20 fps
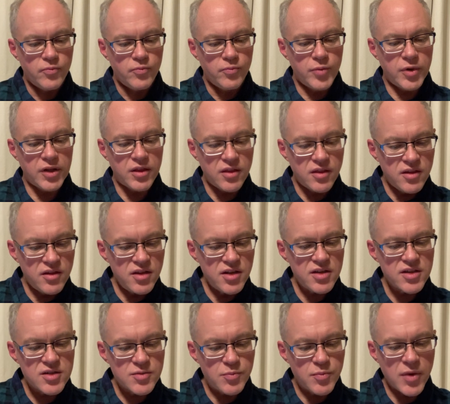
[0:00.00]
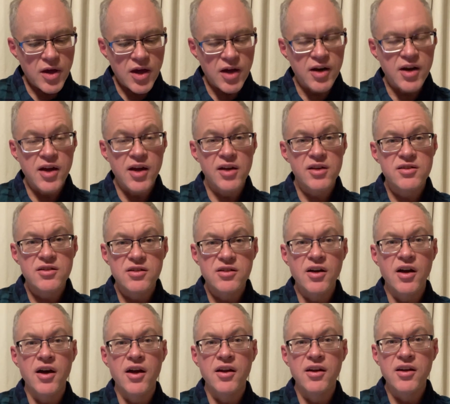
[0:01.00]
But this man has
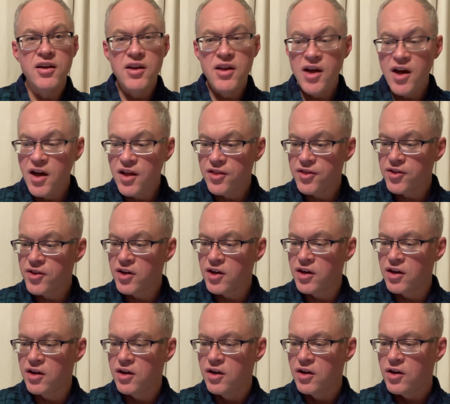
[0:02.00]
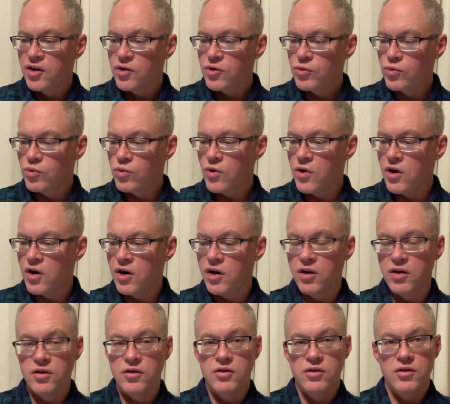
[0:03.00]
done nothing
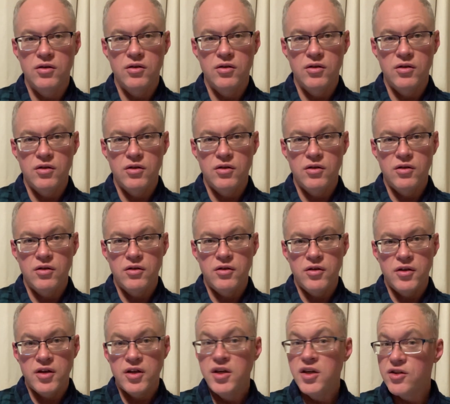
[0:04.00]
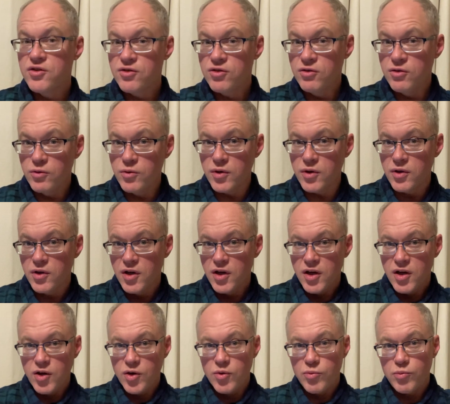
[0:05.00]
wrong. He too
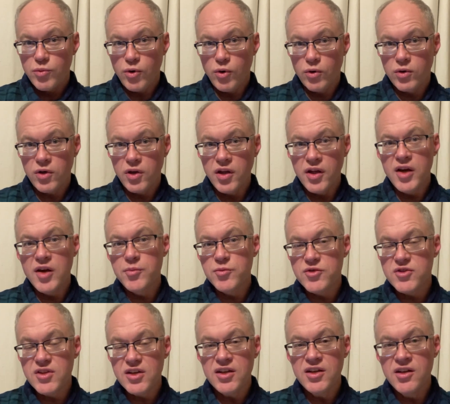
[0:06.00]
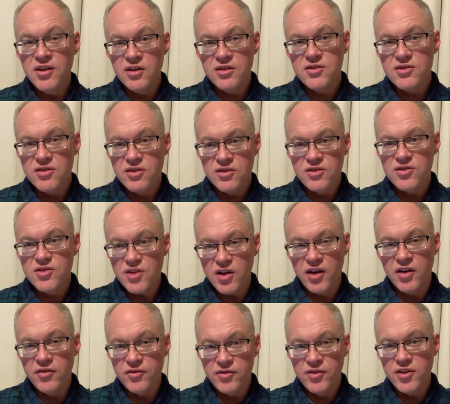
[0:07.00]
proclaims the innocence
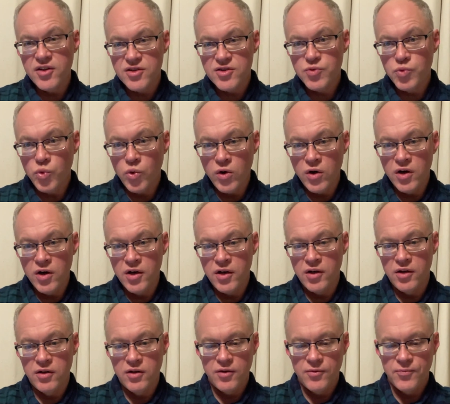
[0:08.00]
of this one,